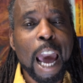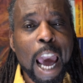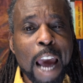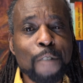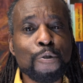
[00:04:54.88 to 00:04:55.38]

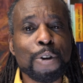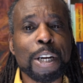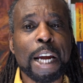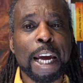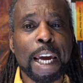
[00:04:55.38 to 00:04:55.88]

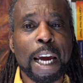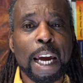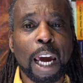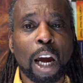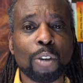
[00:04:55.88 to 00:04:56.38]
everyday
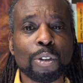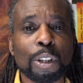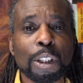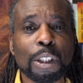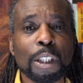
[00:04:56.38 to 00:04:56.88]

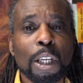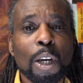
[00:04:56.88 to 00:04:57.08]
encounters